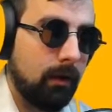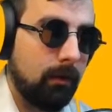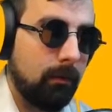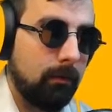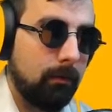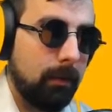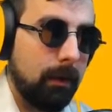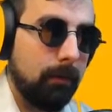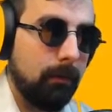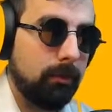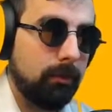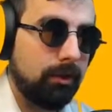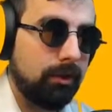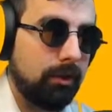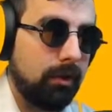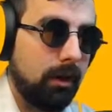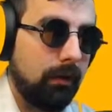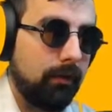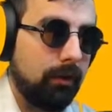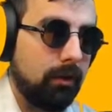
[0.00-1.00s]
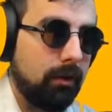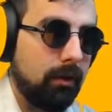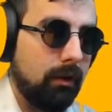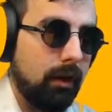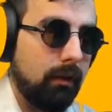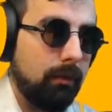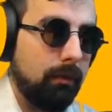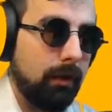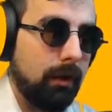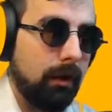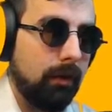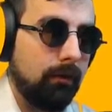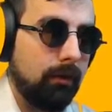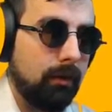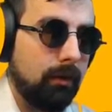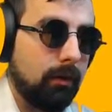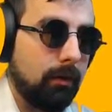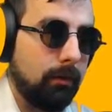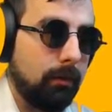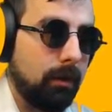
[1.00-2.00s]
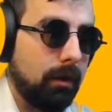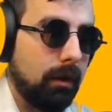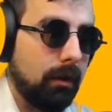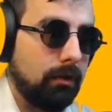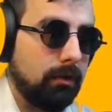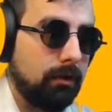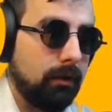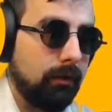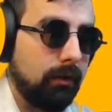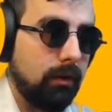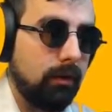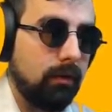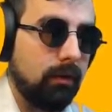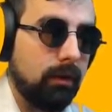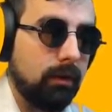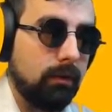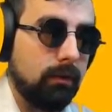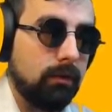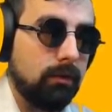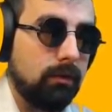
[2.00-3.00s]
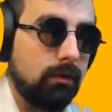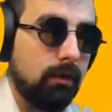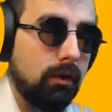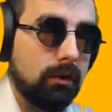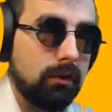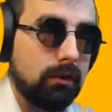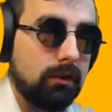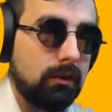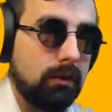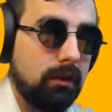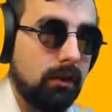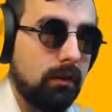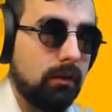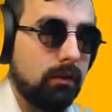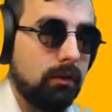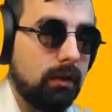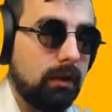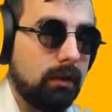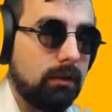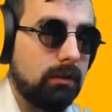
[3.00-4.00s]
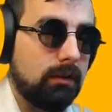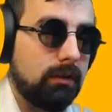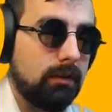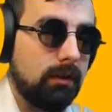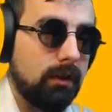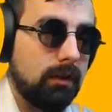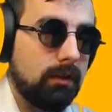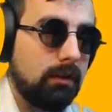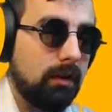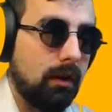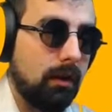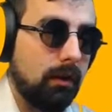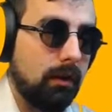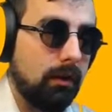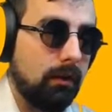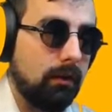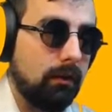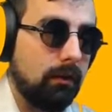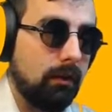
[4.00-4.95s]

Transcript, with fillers: People were starving to death because of, because of continuous droughts. Oh, that's that's not good.